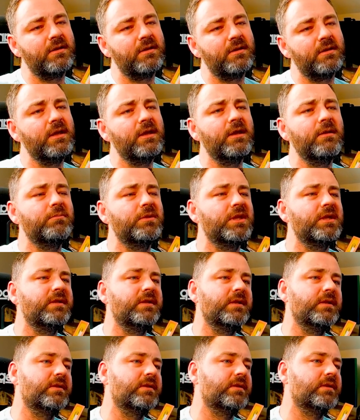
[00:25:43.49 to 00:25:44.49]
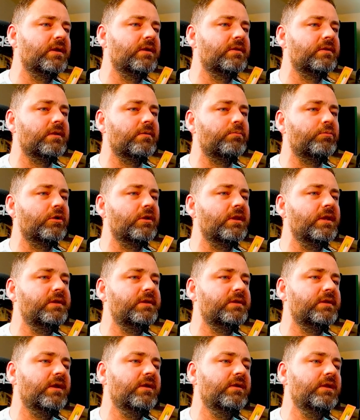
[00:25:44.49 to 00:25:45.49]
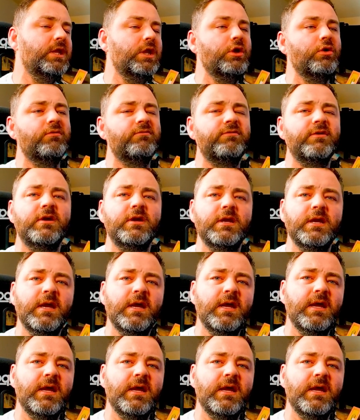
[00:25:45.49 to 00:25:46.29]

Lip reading: I keep these as separate. Let's say you're very